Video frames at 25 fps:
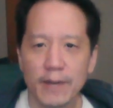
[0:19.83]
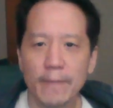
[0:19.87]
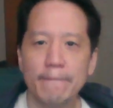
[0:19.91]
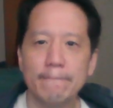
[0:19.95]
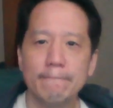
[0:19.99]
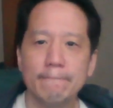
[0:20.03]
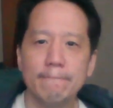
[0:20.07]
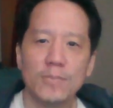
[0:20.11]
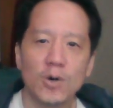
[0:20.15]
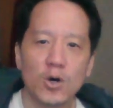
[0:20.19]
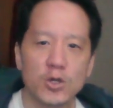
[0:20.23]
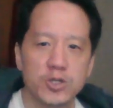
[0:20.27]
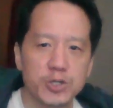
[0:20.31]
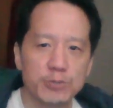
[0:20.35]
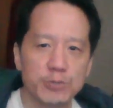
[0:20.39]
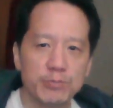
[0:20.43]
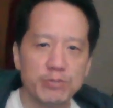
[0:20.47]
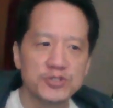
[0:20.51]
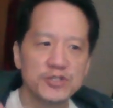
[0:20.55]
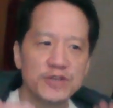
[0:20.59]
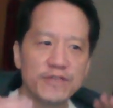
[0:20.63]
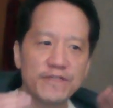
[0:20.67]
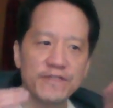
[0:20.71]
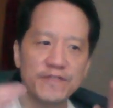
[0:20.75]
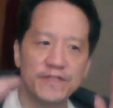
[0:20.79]

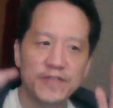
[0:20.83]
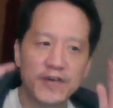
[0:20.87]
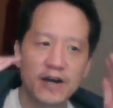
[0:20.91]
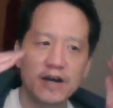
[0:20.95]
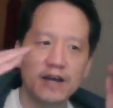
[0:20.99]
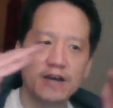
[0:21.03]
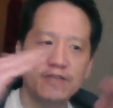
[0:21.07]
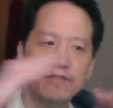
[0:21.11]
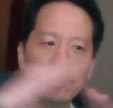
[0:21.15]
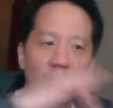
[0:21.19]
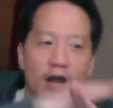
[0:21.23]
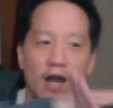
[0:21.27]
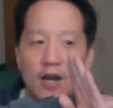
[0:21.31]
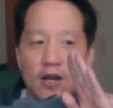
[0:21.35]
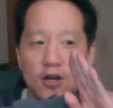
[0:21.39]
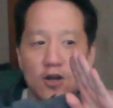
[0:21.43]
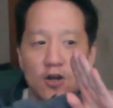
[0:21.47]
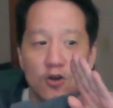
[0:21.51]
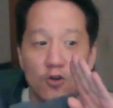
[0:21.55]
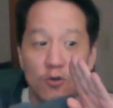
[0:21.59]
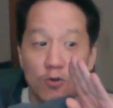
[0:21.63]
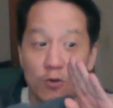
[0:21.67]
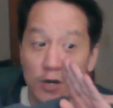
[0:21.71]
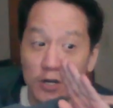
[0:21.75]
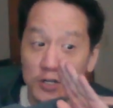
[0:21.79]
Multiples of 5
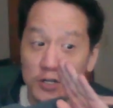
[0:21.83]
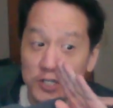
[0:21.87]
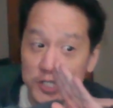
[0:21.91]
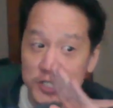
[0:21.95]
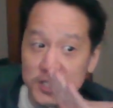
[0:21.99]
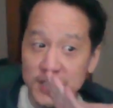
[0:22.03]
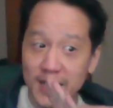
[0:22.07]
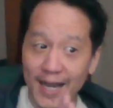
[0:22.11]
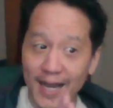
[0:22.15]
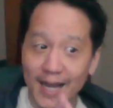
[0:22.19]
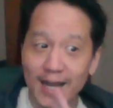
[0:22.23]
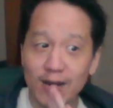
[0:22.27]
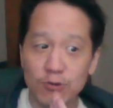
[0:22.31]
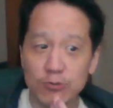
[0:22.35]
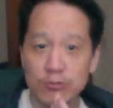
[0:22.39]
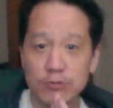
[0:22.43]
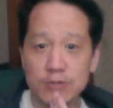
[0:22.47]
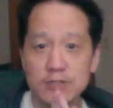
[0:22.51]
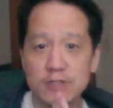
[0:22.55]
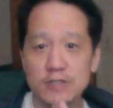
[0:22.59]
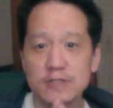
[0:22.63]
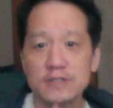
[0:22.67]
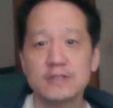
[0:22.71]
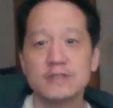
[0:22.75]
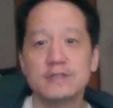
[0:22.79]
Crossed
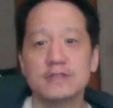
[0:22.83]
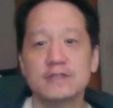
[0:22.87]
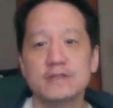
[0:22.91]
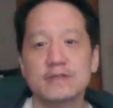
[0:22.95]
Out